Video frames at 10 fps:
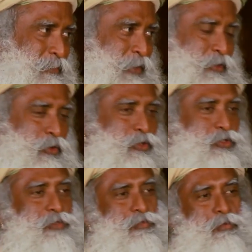
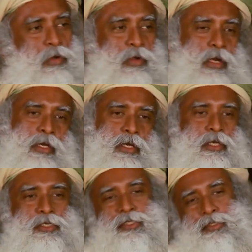Because if you want to get
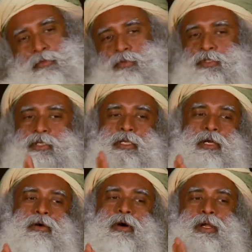attention, you go sit in
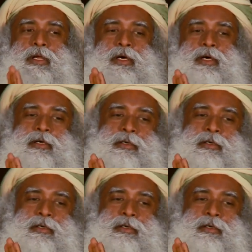a corner,